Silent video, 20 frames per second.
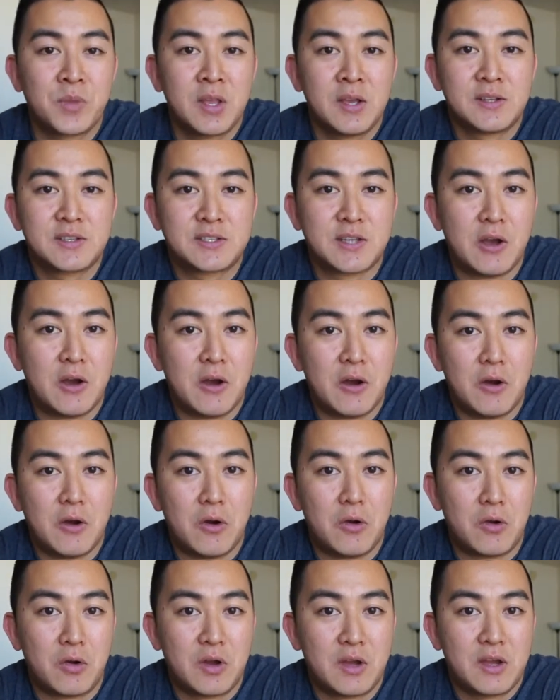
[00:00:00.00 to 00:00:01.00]

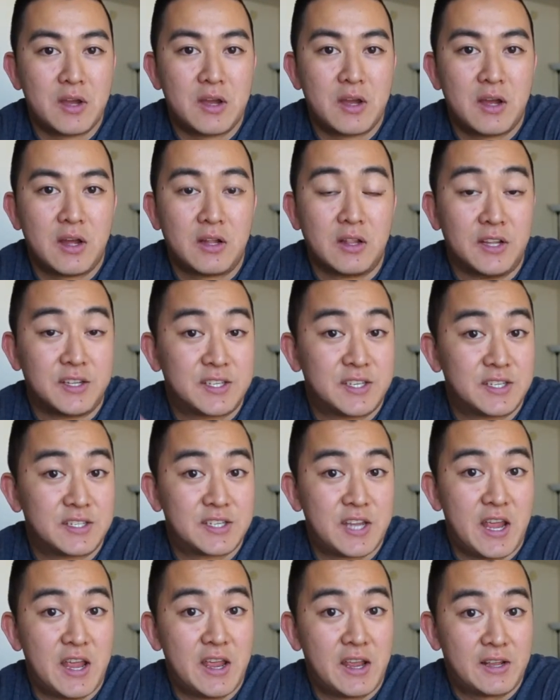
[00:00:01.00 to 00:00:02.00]
So let's just
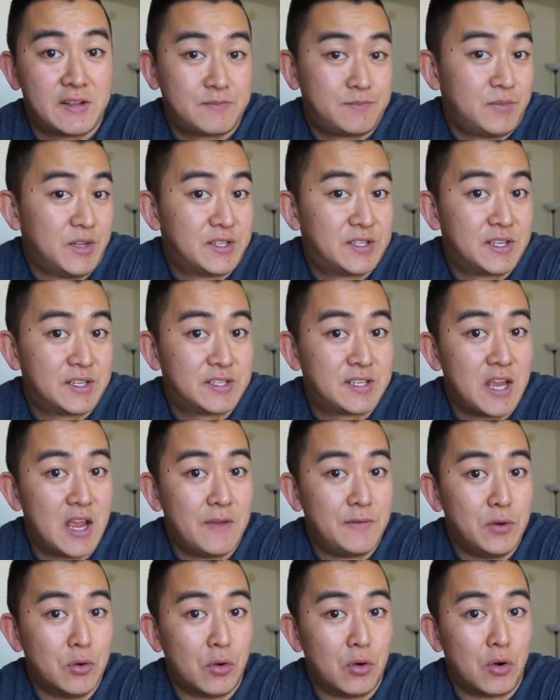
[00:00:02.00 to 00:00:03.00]
take, let's just say
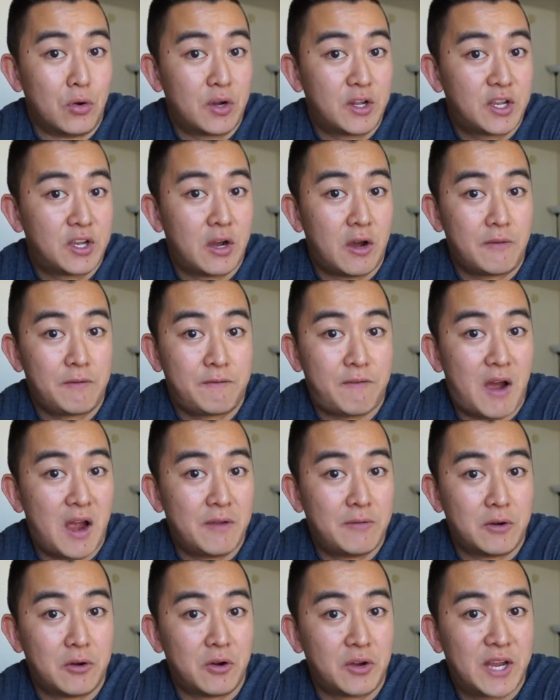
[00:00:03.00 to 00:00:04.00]
if you were to cut
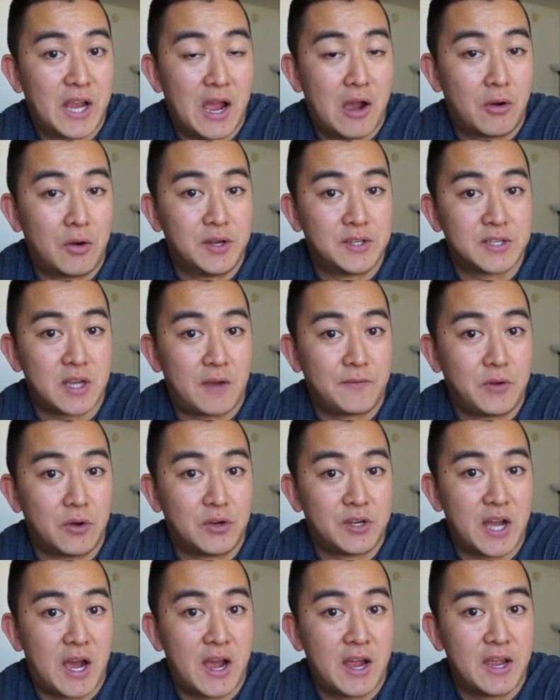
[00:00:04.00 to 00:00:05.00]
500 calories off your
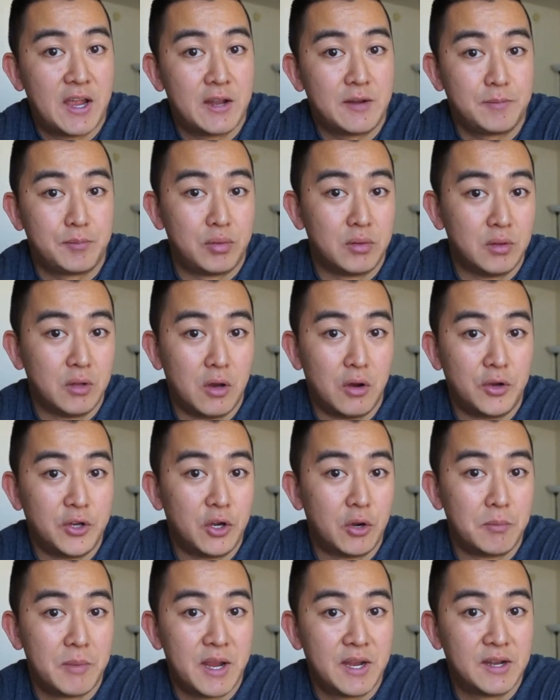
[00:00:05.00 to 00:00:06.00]
diet below
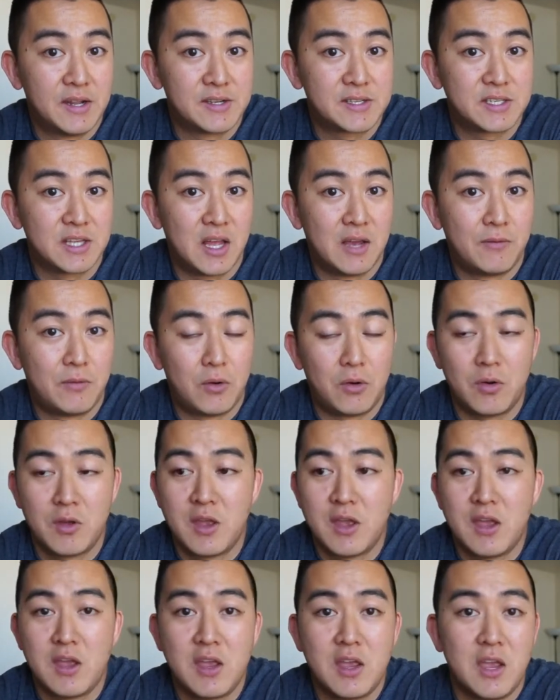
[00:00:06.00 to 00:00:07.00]
your maintenance level,
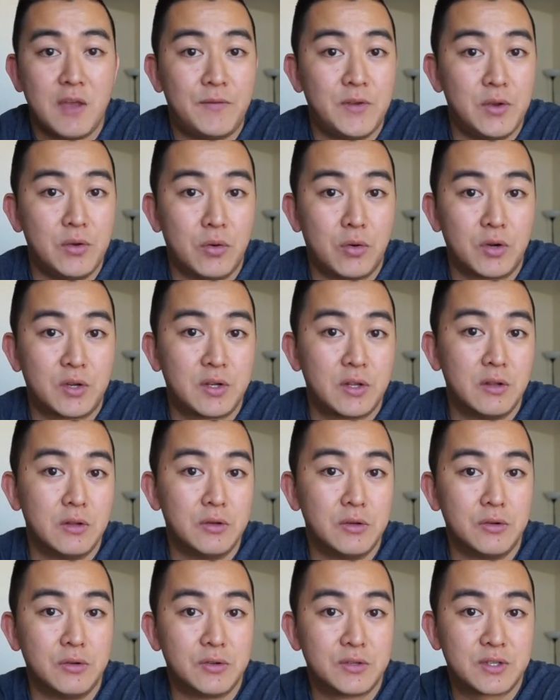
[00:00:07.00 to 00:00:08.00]
if you were to
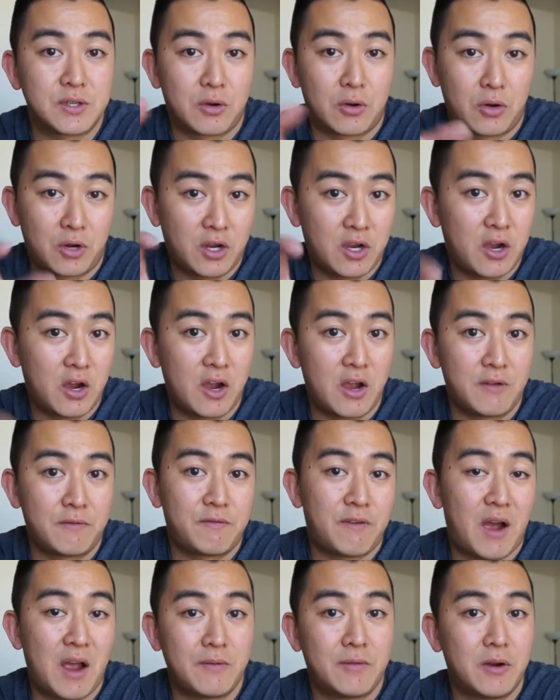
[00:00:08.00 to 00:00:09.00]
lose or cut
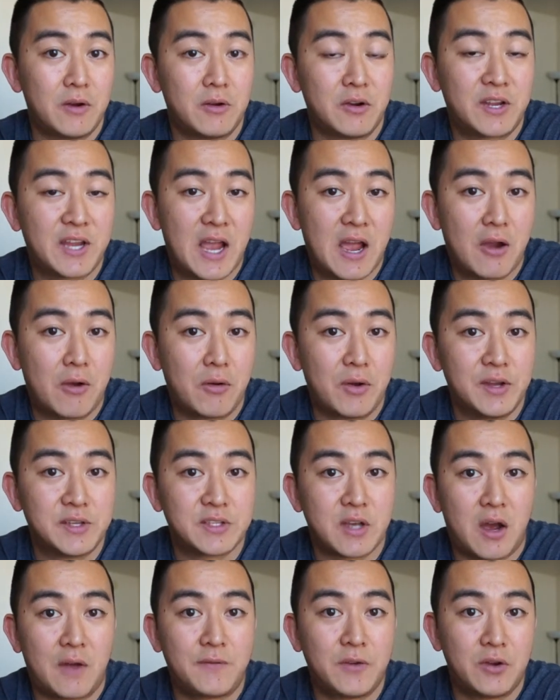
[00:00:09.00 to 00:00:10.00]
500 calories
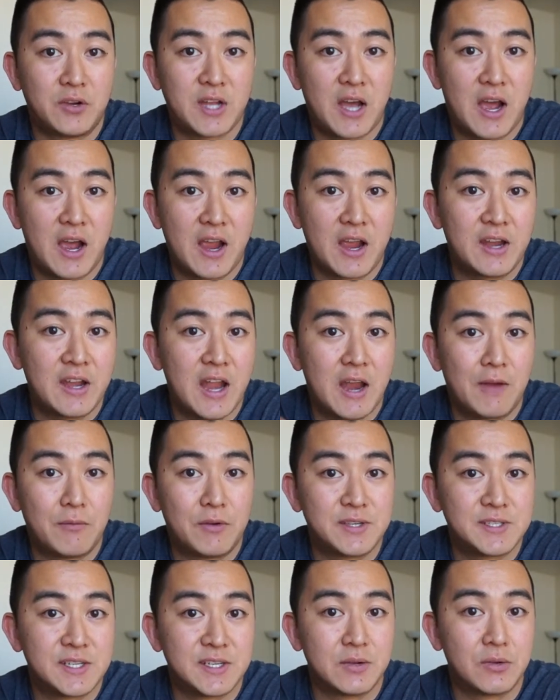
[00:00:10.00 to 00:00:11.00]
off your diet
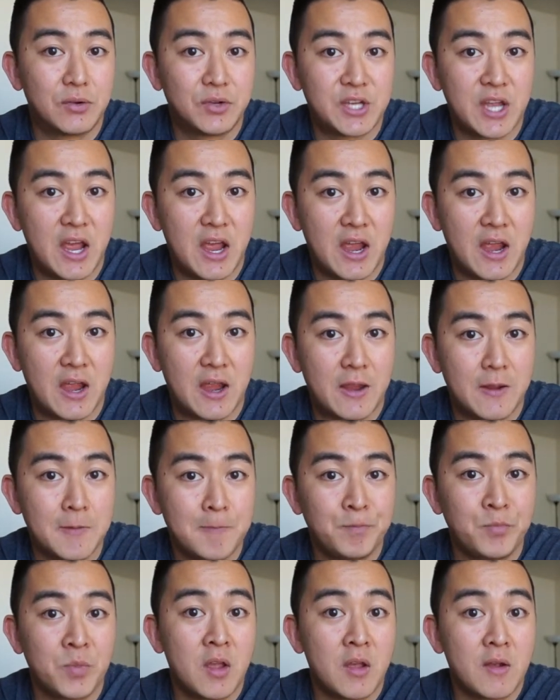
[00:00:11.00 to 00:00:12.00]
every single day,
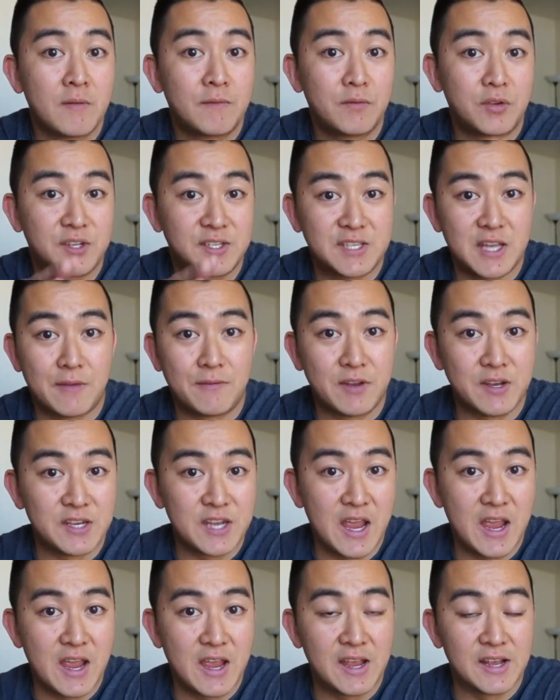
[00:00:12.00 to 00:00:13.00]
for seven
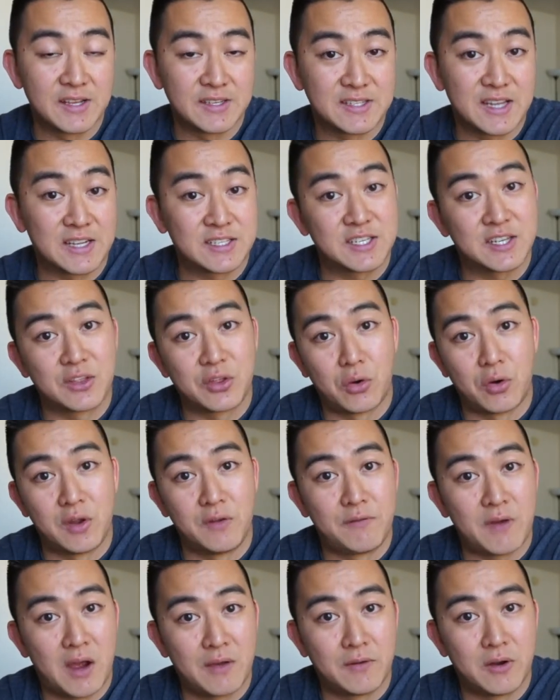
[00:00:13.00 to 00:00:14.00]
days, that's
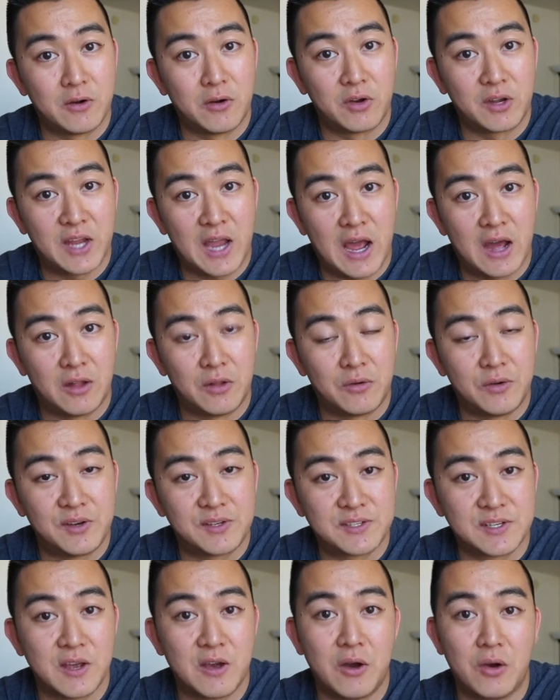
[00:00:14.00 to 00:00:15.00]
3,500 calories.
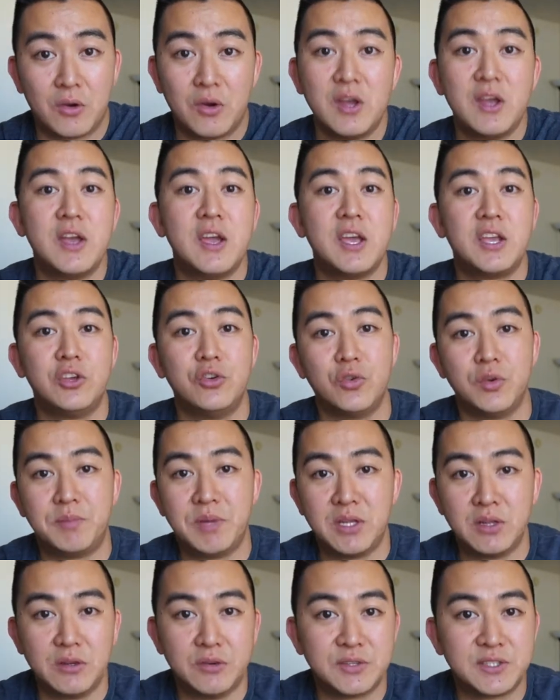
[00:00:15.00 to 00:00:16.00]
So you would
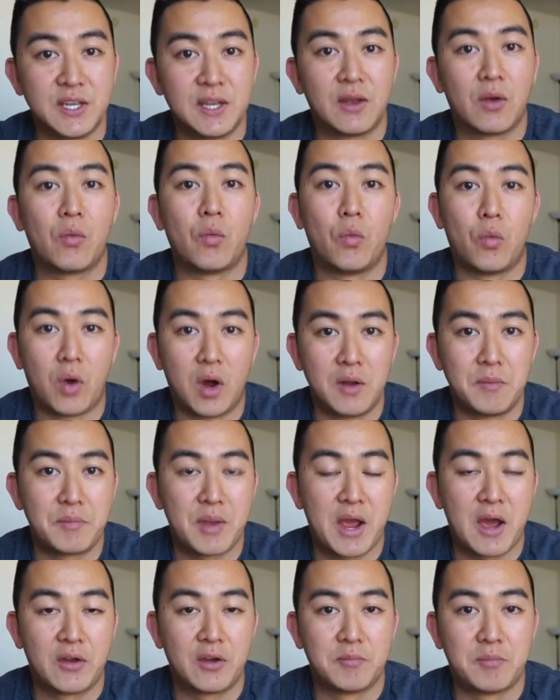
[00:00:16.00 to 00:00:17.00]
be losing one
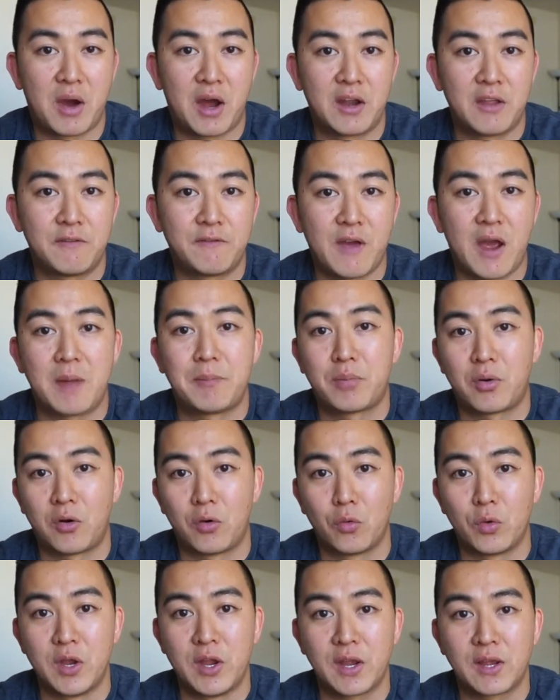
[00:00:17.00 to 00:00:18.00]
pound of body fat per
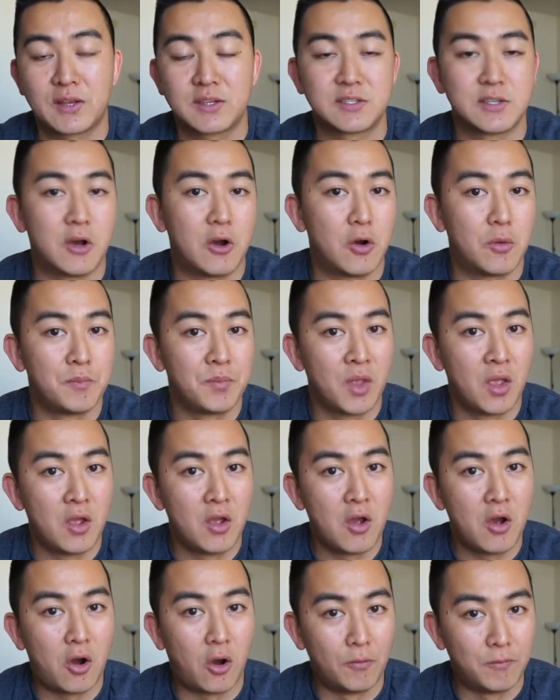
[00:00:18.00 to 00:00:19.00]
week. So
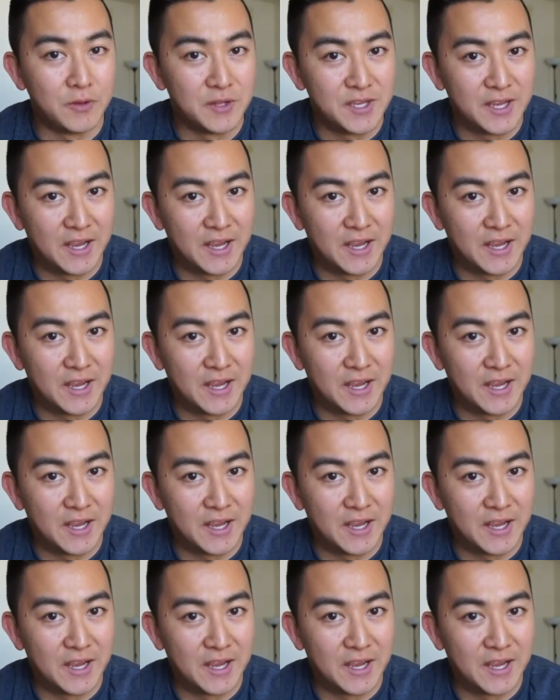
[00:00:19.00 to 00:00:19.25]
hopefully you